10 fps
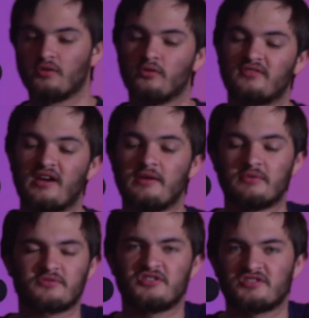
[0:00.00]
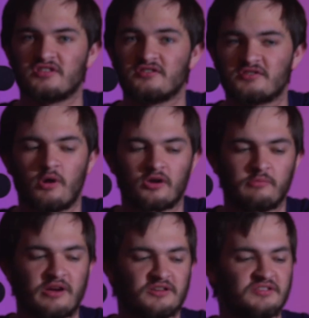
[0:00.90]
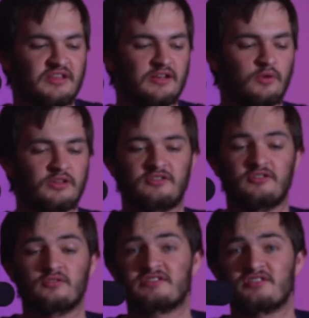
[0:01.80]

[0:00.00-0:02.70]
the whole time. That was just a small comparison that I wanted to do.